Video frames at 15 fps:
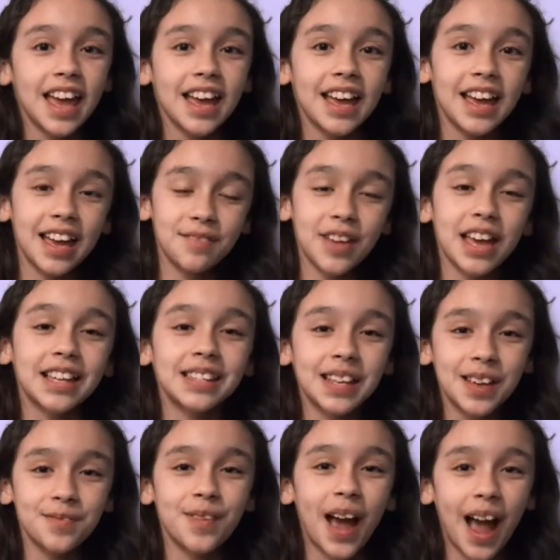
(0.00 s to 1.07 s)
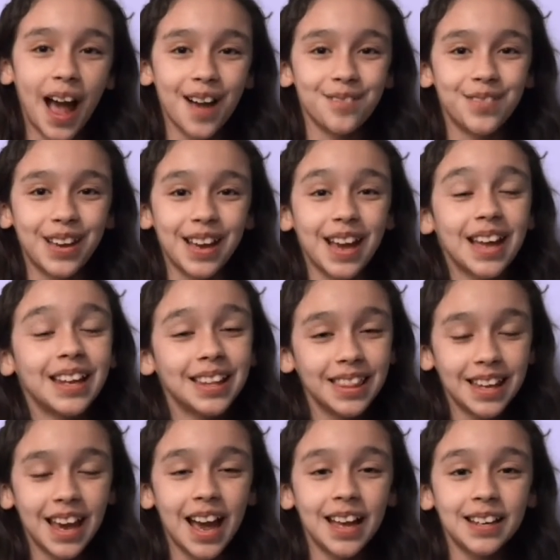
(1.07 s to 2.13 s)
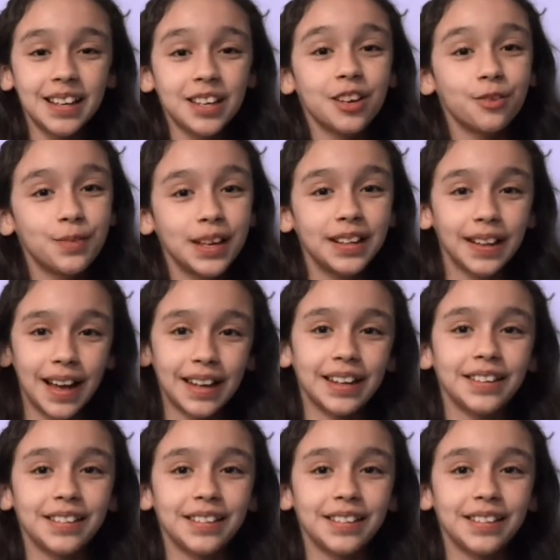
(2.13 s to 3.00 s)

it makes him happy. And in the end, you'll be glad you